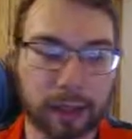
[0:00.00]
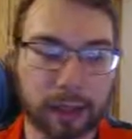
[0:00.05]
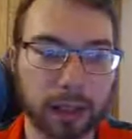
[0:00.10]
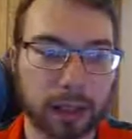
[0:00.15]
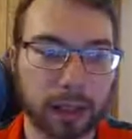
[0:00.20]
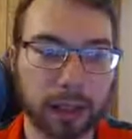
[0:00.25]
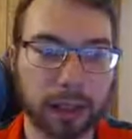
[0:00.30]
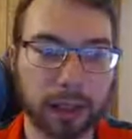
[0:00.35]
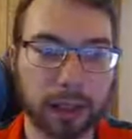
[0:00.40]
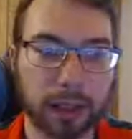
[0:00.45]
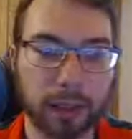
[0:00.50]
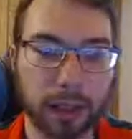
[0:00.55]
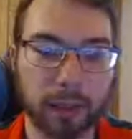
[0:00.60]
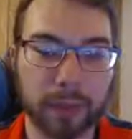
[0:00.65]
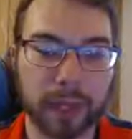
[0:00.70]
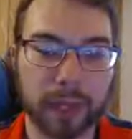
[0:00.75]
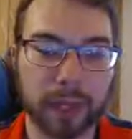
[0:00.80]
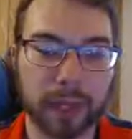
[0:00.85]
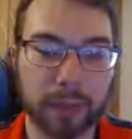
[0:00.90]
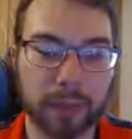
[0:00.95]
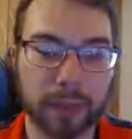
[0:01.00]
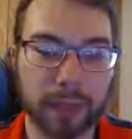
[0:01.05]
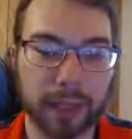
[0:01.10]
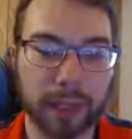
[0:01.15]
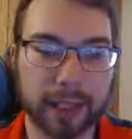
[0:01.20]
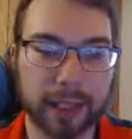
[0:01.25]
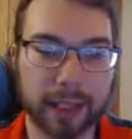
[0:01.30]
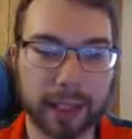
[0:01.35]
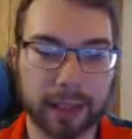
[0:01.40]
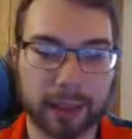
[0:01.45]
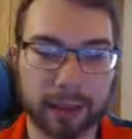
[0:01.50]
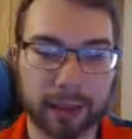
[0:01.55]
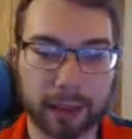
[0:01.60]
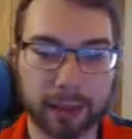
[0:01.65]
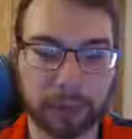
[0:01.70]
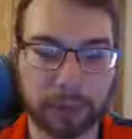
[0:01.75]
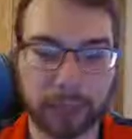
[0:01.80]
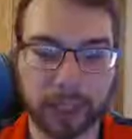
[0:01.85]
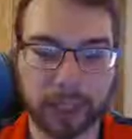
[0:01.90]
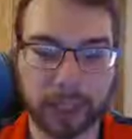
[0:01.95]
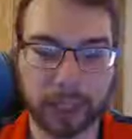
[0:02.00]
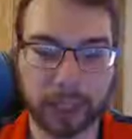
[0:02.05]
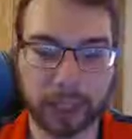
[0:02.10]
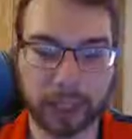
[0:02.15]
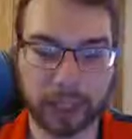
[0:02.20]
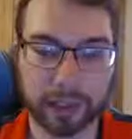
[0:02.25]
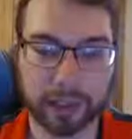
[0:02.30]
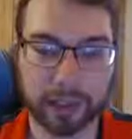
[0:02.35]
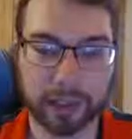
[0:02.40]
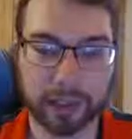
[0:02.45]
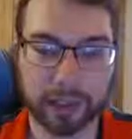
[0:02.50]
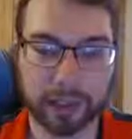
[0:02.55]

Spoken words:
I might say yes. I'm going to say yes.